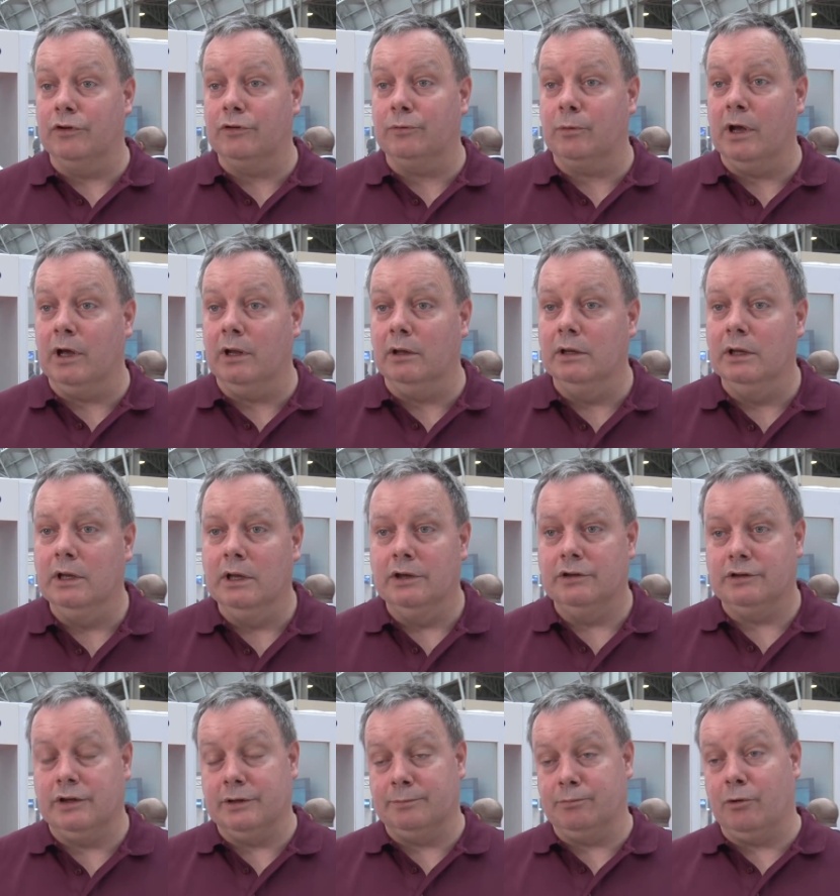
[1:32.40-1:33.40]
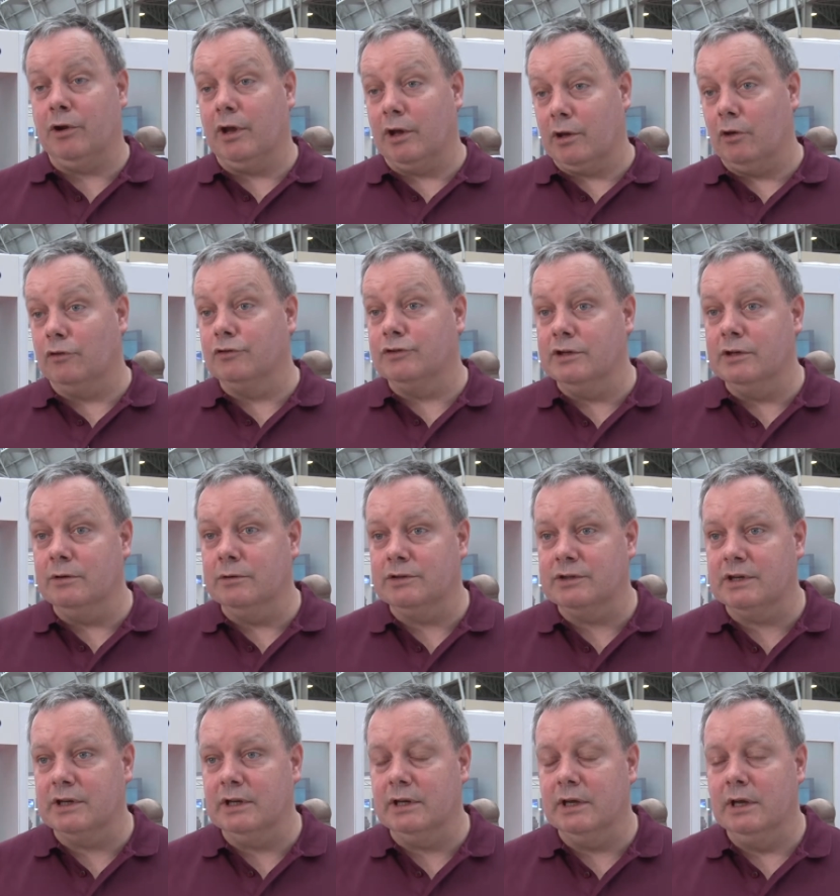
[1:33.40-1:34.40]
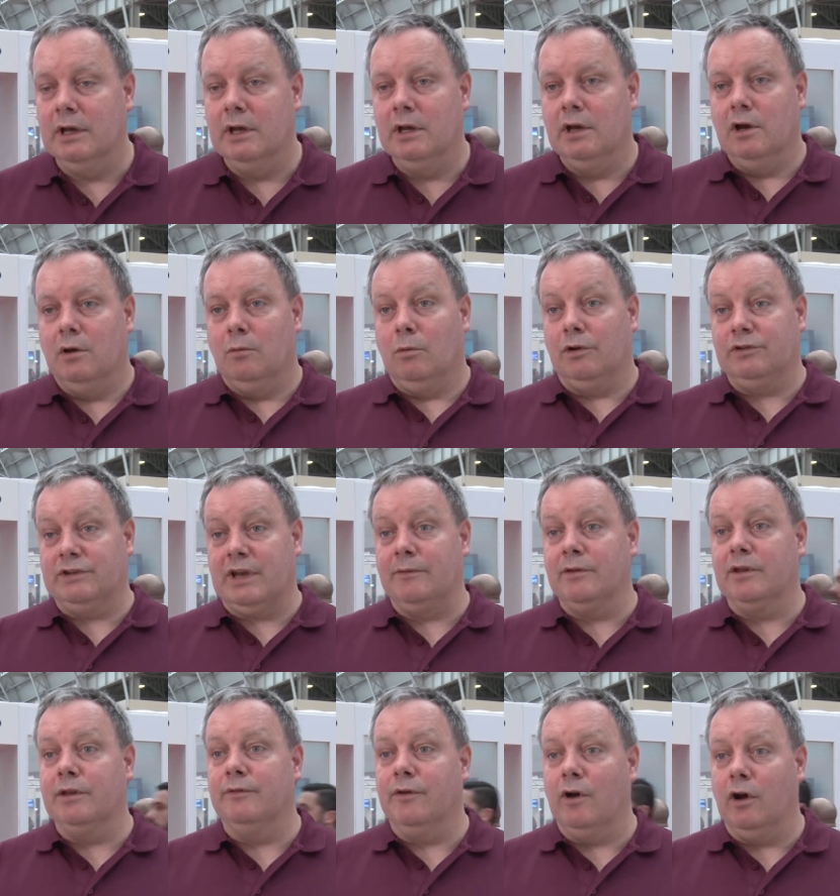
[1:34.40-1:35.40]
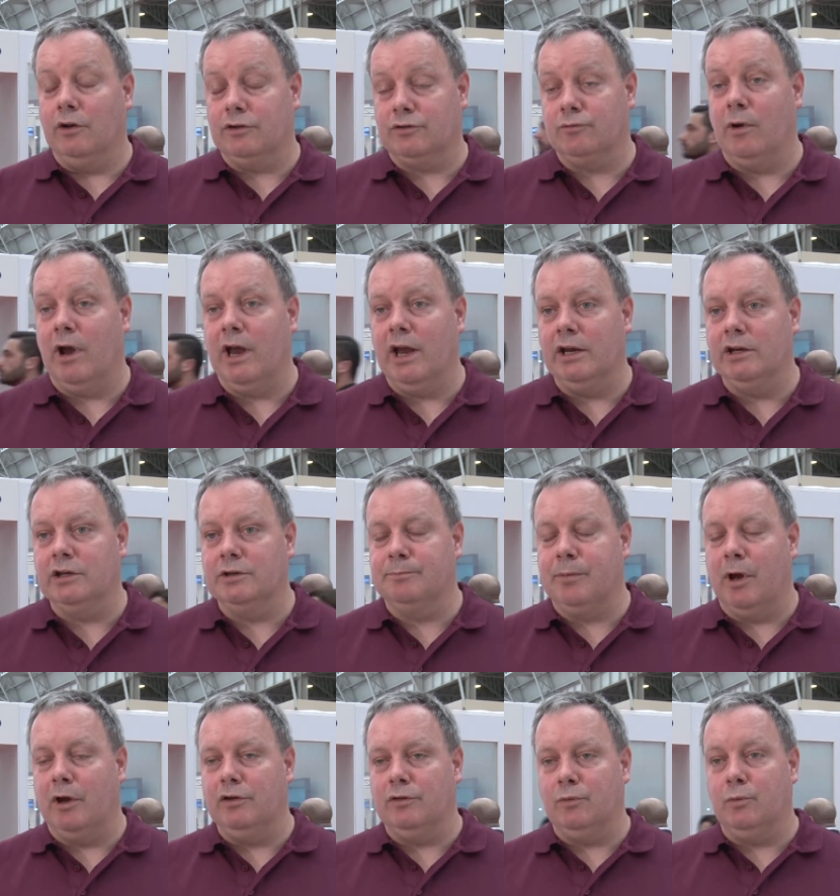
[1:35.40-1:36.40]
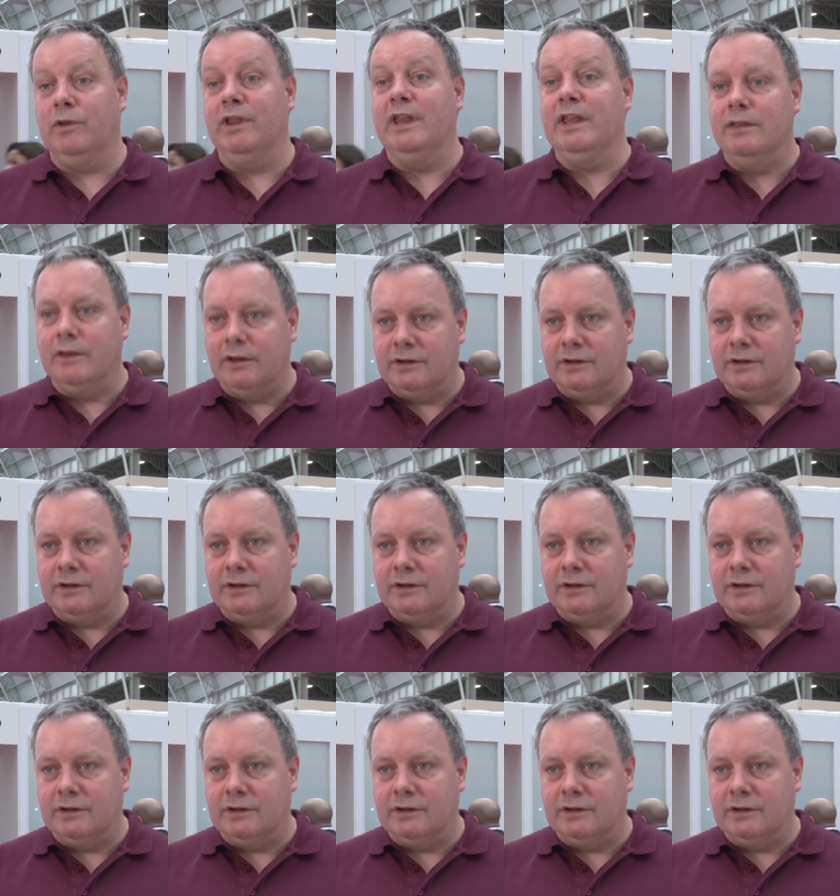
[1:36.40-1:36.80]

as well, so there's product continuity, whilst having the vast range both within